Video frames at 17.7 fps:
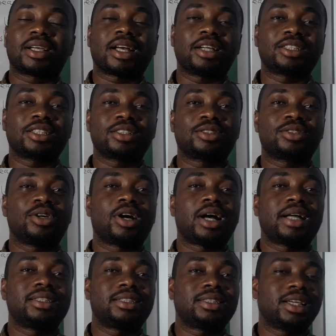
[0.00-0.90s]
catches your
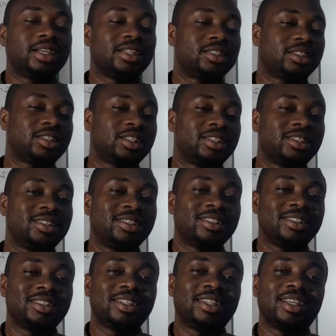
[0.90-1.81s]
attention
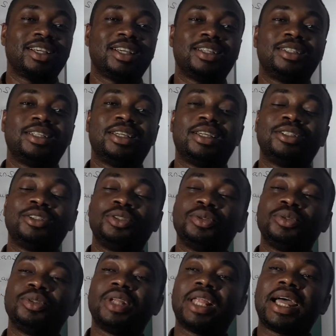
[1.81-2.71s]
and then
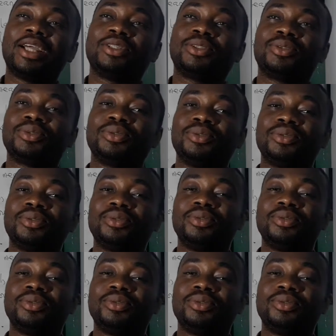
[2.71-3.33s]
you like to